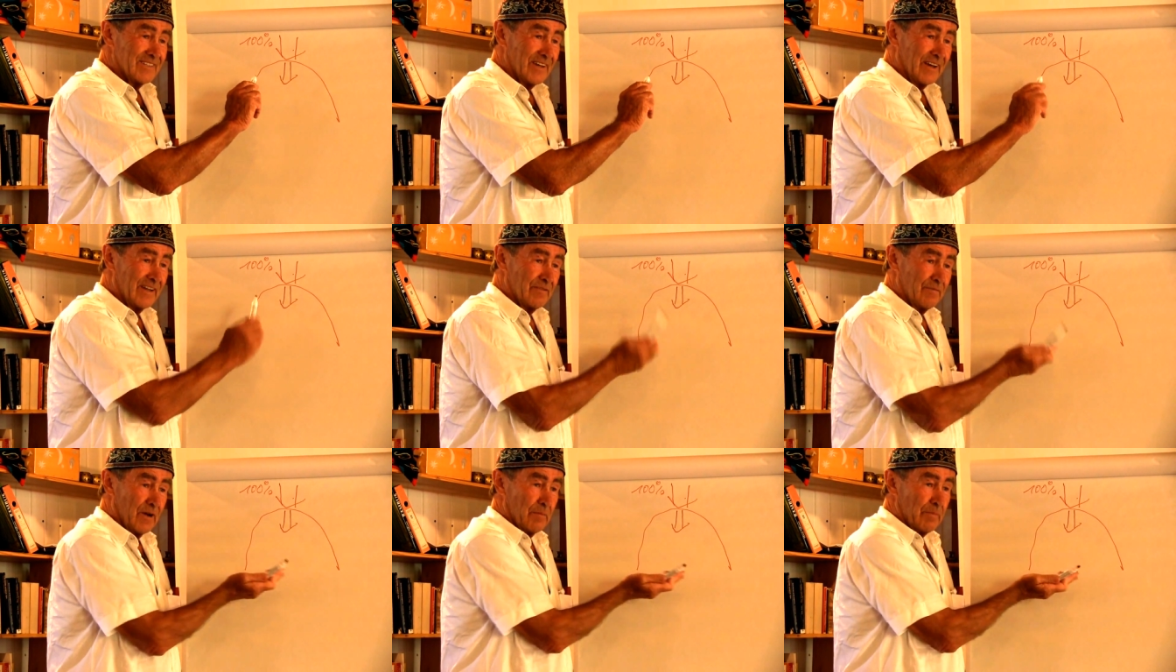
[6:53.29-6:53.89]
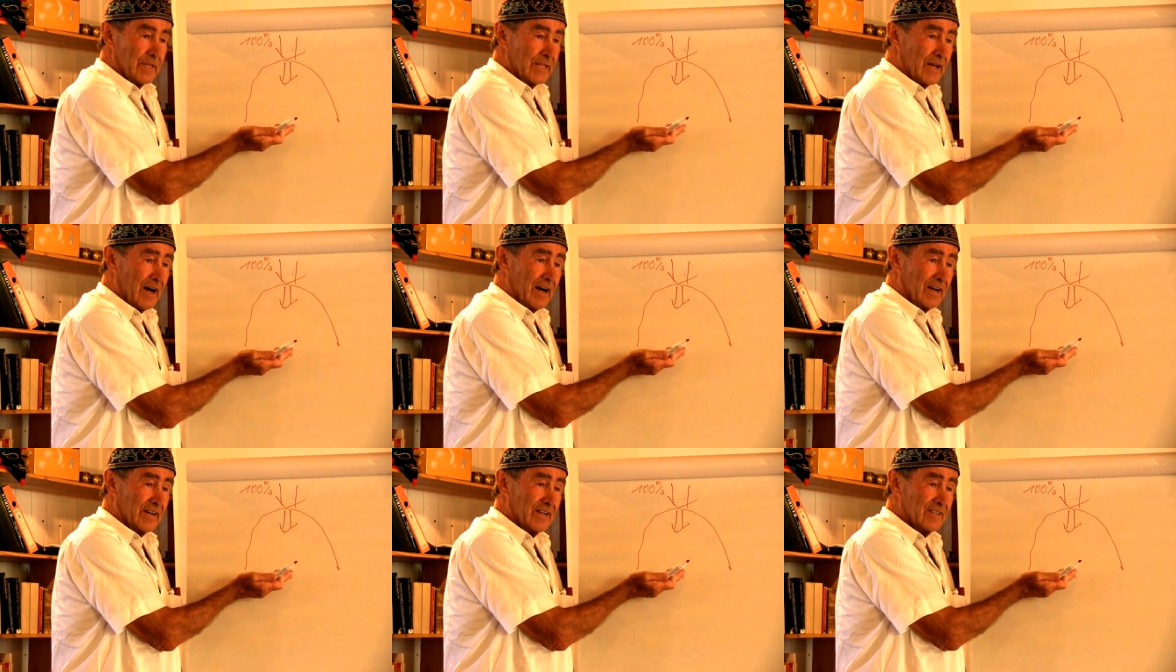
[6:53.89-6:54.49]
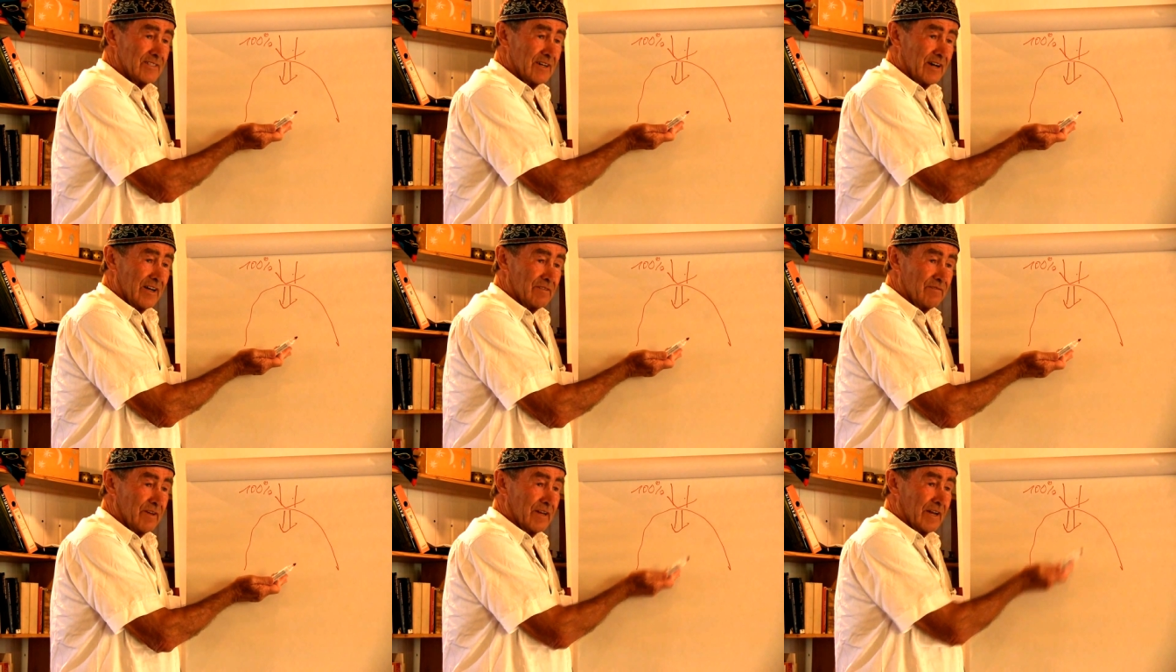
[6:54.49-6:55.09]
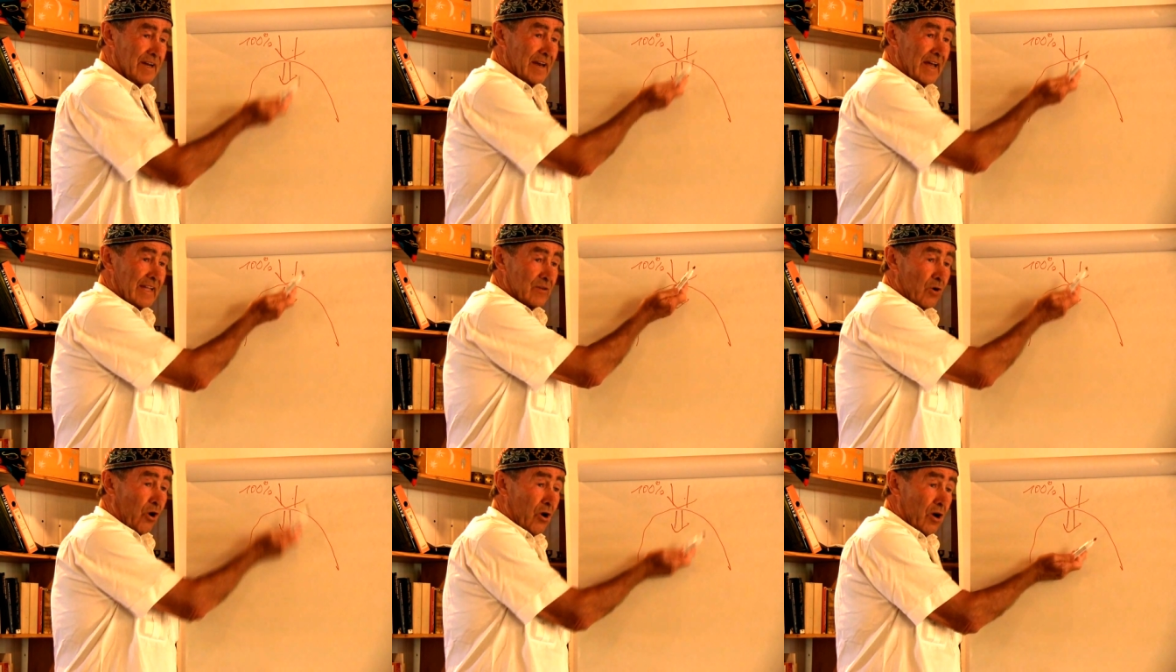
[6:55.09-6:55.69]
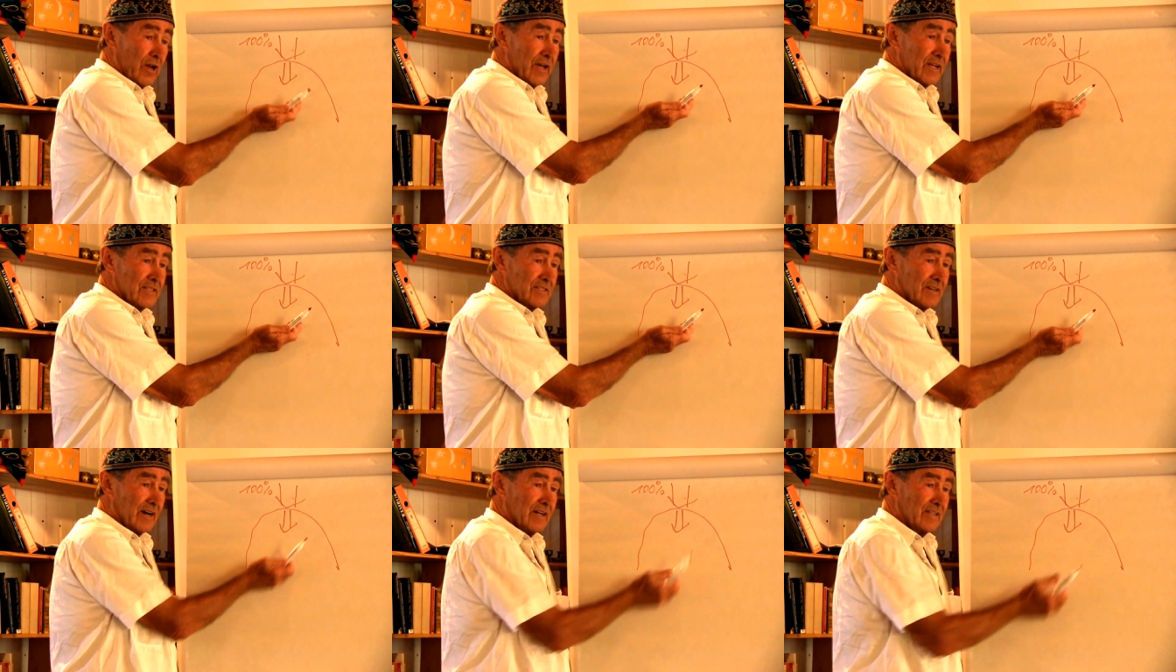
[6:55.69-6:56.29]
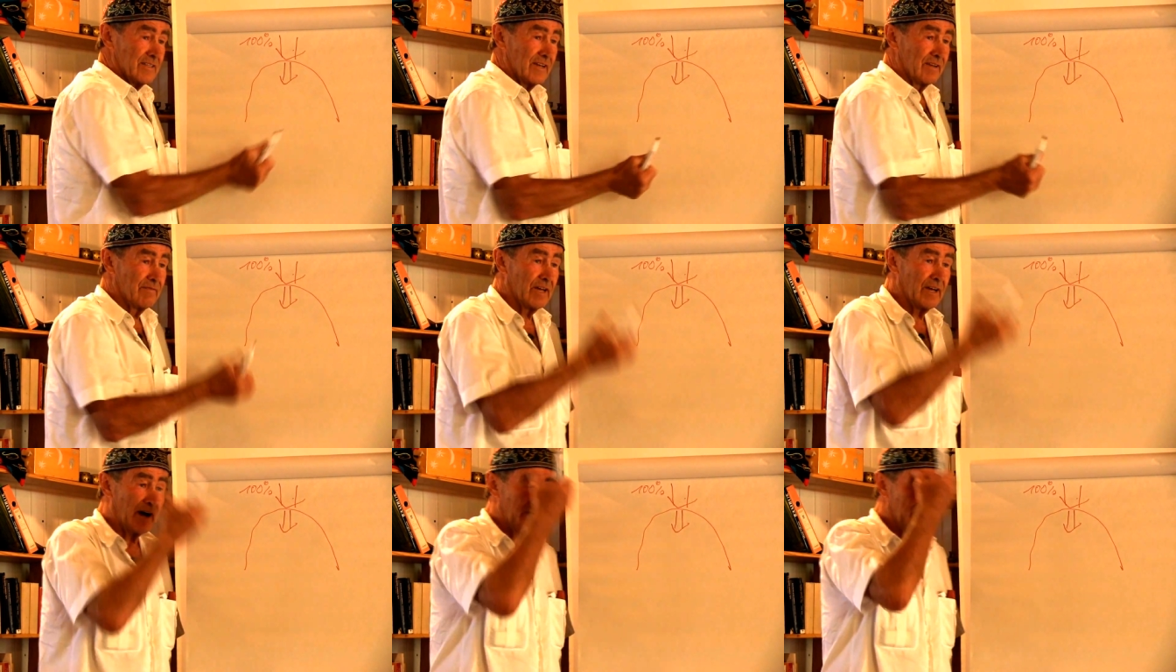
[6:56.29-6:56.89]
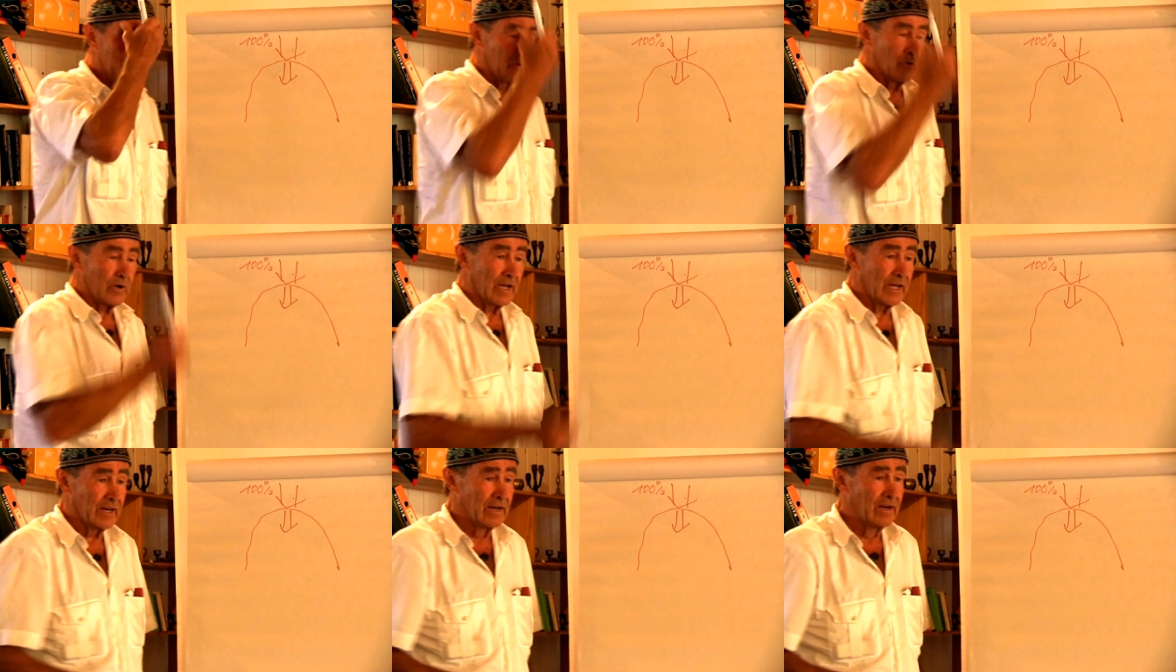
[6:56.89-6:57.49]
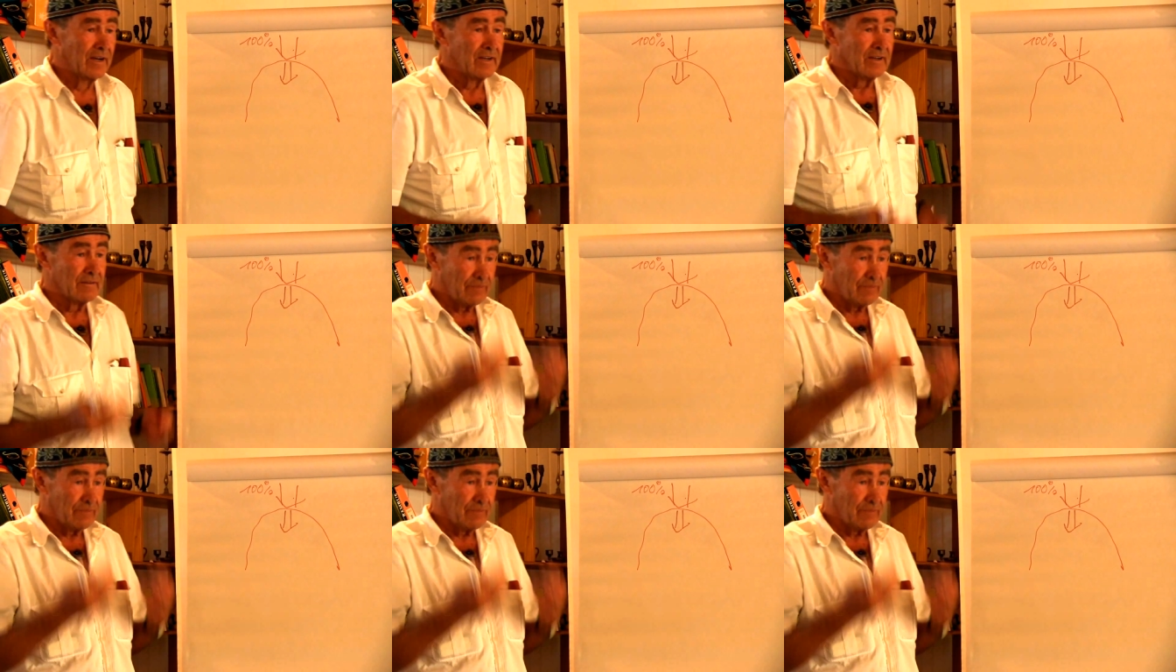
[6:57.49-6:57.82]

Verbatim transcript: then it will be dark inside. We can let all inside, then we can't look in.